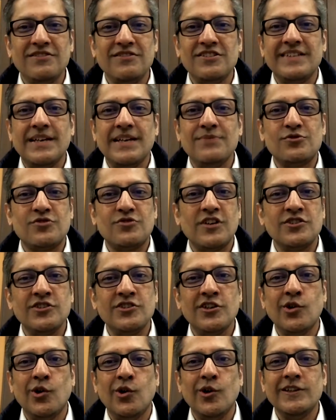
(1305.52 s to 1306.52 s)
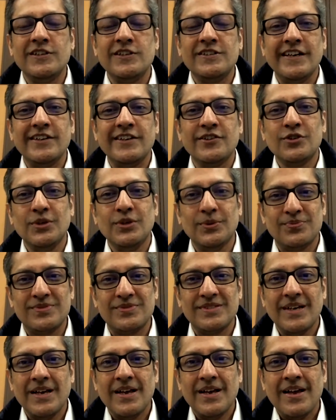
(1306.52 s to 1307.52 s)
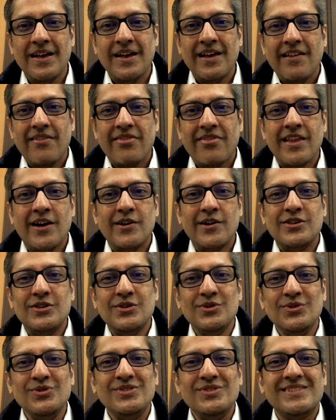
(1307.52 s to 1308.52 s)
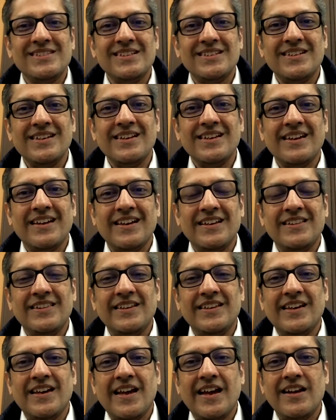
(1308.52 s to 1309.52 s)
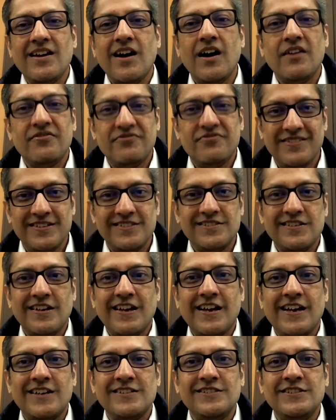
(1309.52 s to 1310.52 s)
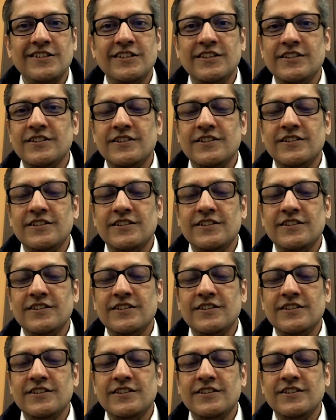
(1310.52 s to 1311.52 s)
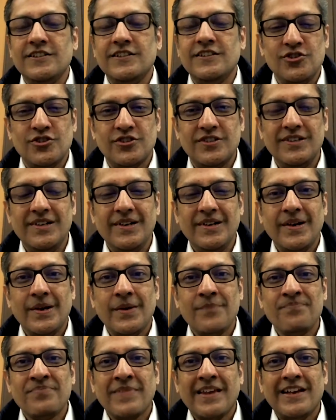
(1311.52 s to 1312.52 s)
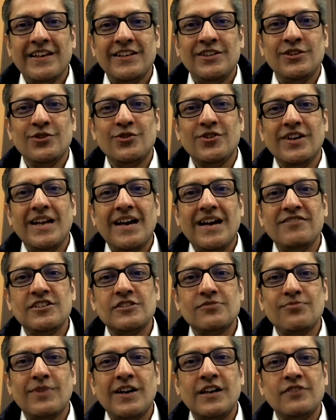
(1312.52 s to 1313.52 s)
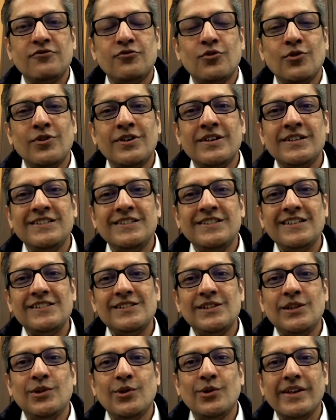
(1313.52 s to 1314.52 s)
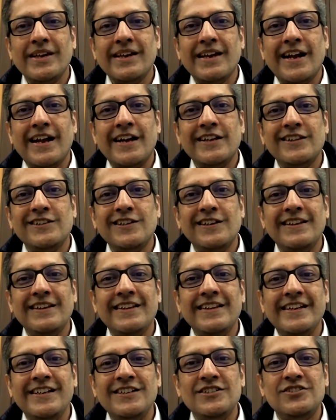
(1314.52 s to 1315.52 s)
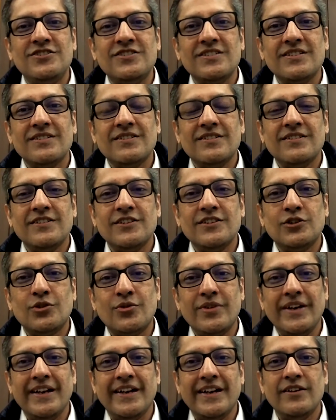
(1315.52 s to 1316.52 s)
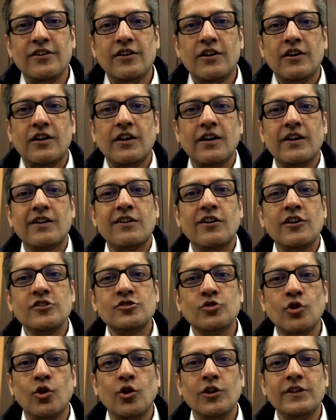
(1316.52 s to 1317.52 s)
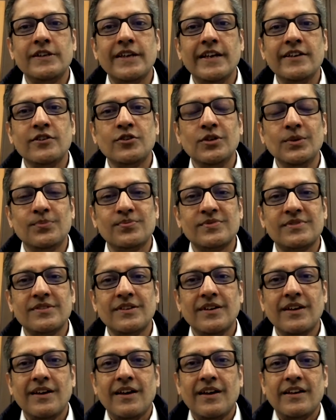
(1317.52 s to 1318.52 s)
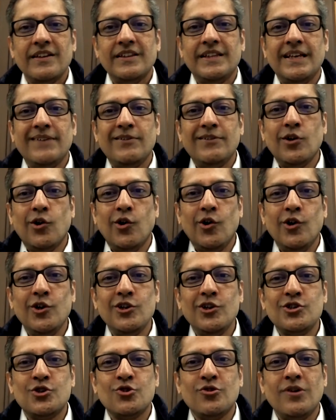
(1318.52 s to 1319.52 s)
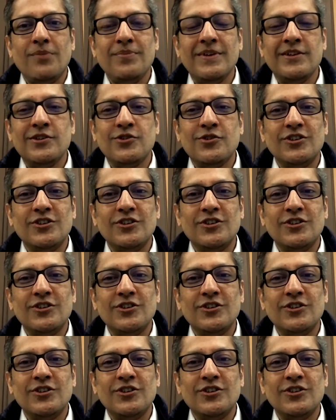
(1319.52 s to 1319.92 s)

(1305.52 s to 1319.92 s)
have the same structure in all the 10 groups. Now, you sitting in the head office as the sales manager, you could have a smart folder just looking at the leads thread across all 10 groups. They will all show up in